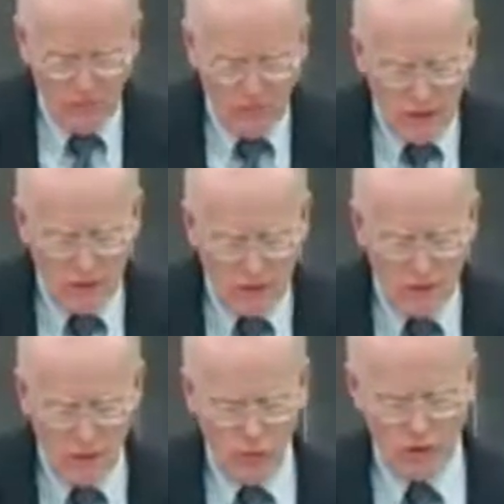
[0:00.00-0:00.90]
means
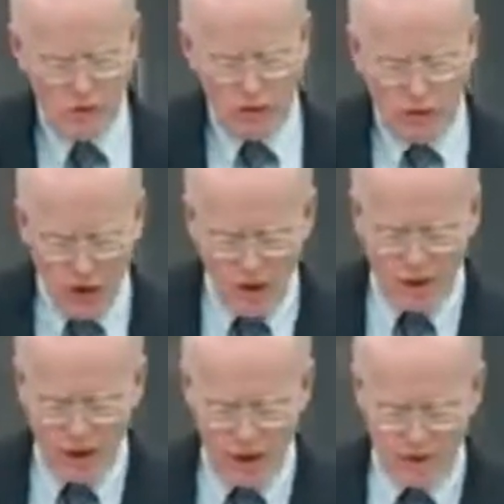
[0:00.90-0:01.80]
through which the
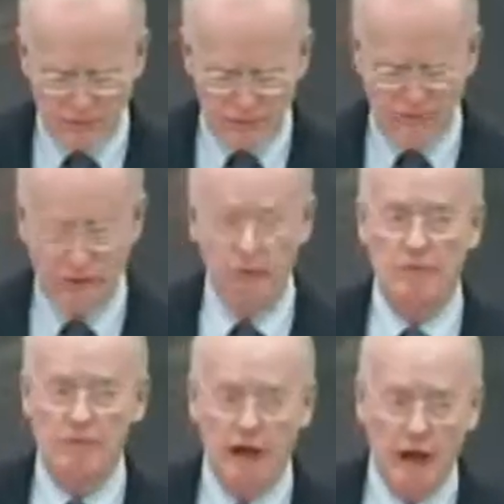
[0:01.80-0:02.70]
contrast between the
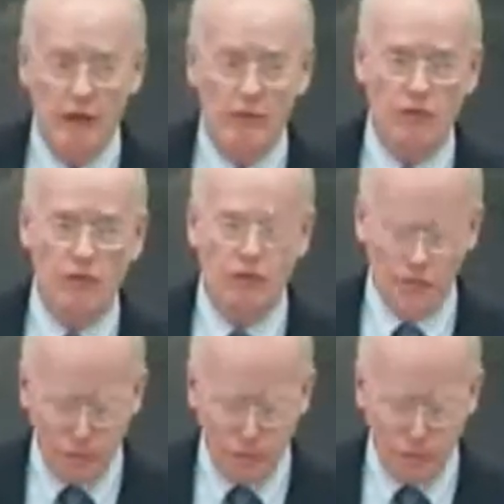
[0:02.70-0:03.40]
values of the